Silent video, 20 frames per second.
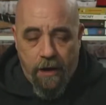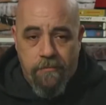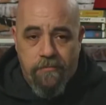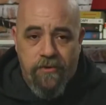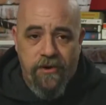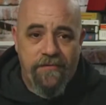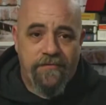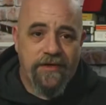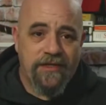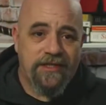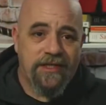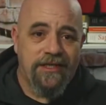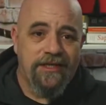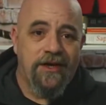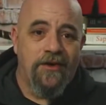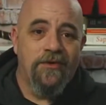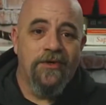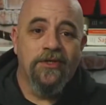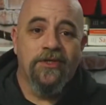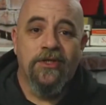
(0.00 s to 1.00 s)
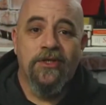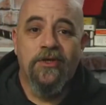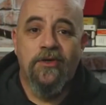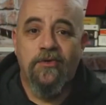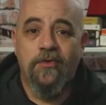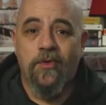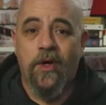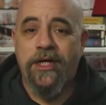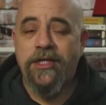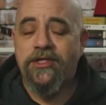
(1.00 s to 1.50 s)
previously known as
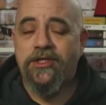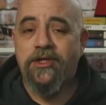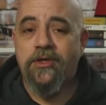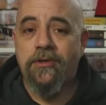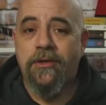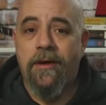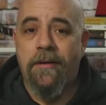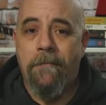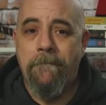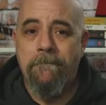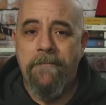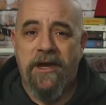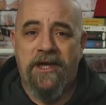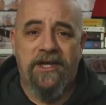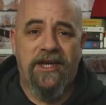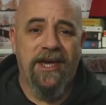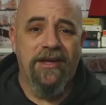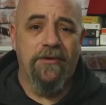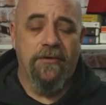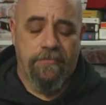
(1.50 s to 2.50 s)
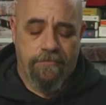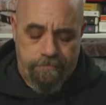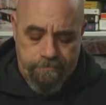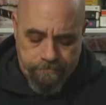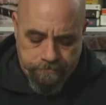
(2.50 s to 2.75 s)
Rachel McKinnon.